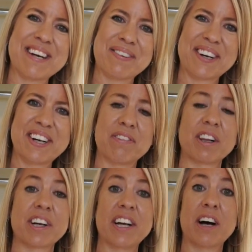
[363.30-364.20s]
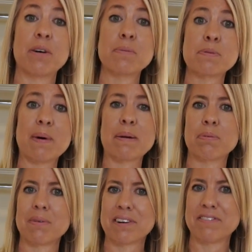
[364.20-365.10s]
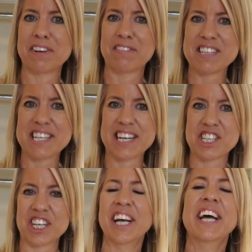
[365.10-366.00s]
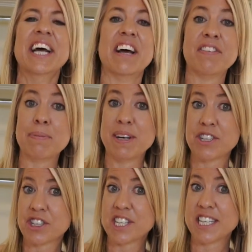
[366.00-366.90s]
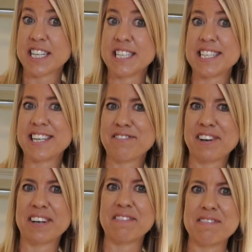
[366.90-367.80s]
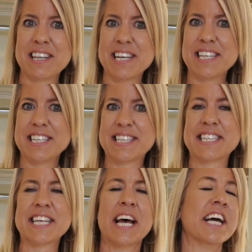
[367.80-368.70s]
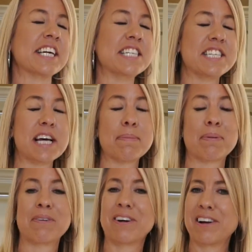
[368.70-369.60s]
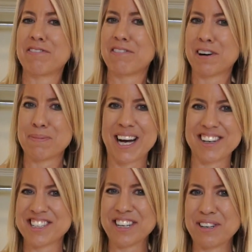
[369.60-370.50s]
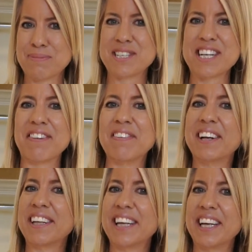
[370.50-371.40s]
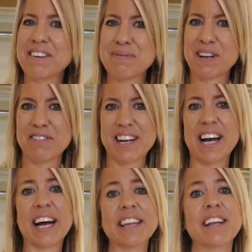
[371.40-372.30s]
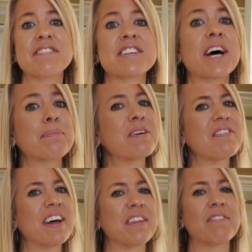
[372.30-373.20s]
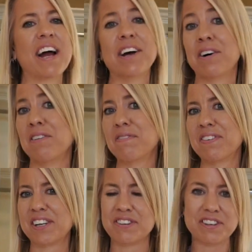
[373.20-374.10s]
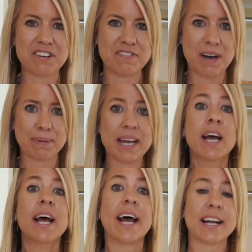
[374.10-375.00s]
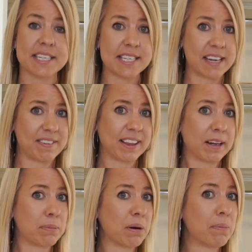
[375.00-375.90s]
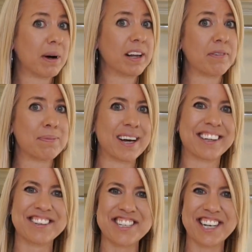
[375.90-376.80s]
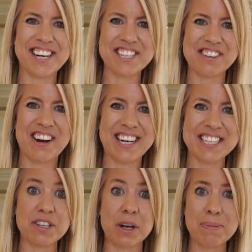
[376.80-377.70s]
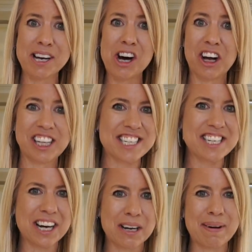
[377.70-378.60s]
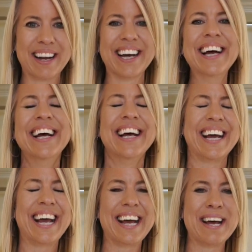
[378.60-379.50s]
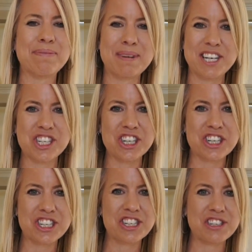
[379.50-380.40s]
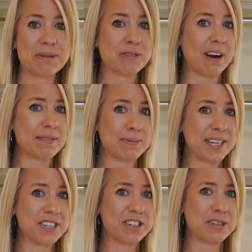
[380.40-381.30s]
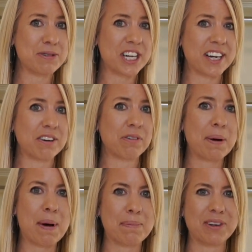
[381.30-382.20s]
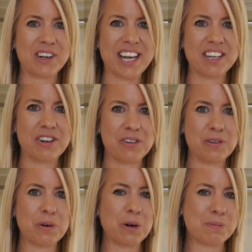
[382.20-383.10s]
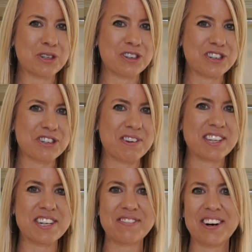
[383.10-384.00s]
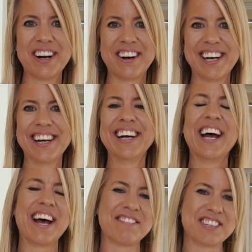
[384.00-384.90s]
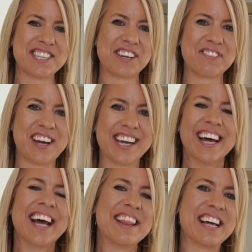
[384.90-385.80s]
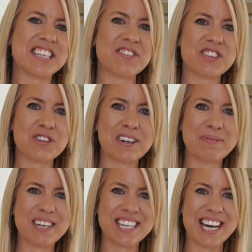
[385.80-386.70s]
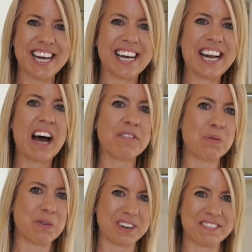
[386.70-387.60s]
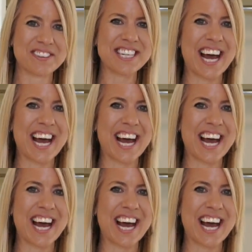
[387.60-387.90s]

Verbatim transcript: neighborhood. We're looking at homes by Brookfield Residential. If you'd be interested in seeing one of these contemporary farmhouse homes, definitely give me a ring. I'd love to help you find the right home for you and your family, and I'll save you a little bit of money with my closing cost credit, so give me a call. Let's talk about it. And be sure to subscribe to my YouTube channel where I'm uploading new home tours around the Denver area every single week. Thanks for joining me today, and have a wonderful